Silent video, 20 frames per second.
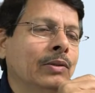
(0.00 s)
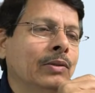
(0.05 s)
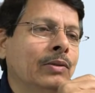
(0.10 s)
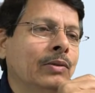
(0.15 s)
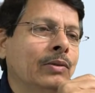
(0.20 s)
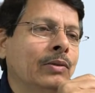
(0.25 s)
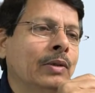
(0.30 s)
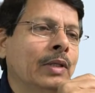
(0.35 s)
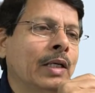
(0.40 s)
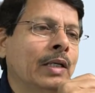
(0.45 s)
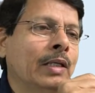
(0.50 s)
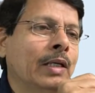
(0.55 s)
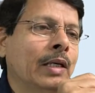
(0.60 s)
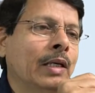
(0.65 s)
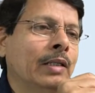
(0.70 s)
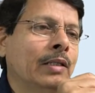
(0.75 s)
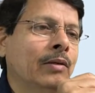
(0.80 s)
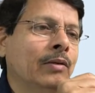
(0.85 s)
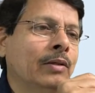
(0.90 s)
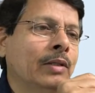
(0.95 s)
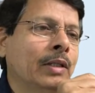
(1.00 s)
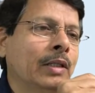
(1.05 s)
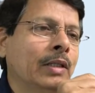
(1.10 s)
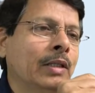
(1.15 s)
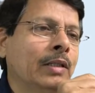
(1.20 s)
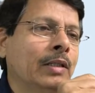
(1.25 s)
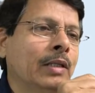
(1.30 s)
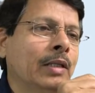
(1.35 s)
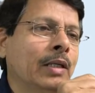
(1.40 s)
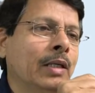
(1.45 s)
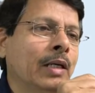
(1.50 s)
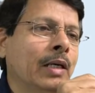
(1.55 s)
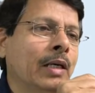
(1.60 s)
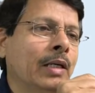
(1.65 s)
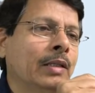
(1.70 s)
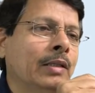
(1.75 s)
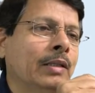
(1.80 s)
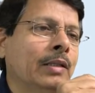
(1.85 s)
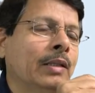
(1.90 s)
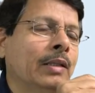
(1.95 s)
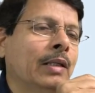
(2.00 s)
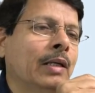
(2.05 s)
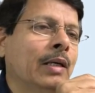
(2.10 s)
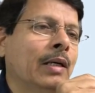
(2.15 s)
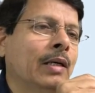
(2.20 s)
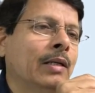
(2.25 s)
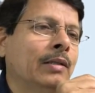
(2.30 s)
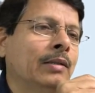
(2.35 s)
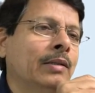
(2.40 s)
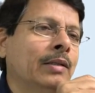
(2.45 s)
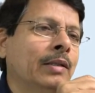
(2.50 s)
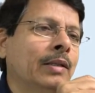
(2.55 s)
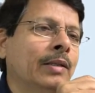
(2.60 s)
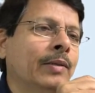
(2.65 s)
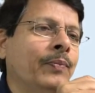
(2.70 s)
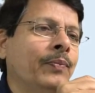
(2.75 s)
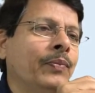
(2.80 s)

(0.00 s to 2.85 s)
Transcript: so that I have taken here I3 R3,